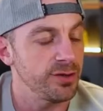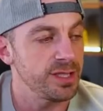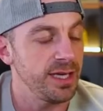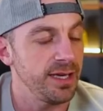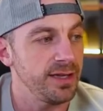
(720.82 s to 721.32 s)
you're
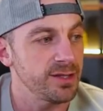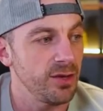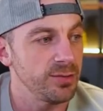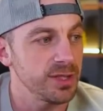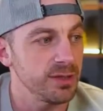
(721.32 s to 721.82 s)
seeing these
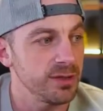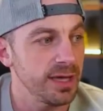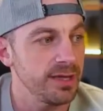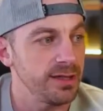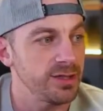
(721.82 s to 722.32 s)
homes that are
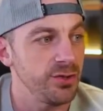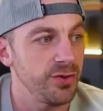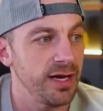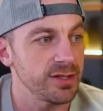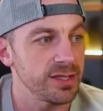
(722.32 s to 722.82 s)
like in these
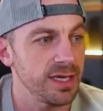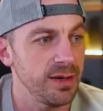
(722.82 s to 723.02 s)
2000s